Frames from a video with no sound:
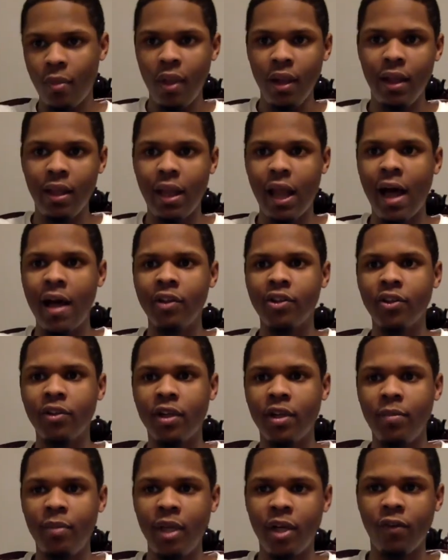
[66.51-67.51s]
Lonzo
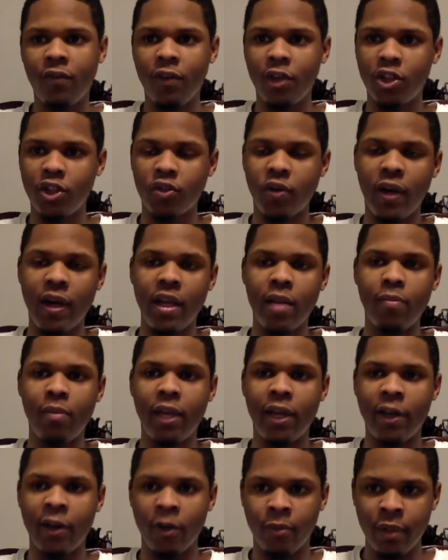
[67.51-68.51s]
can be a frustrating player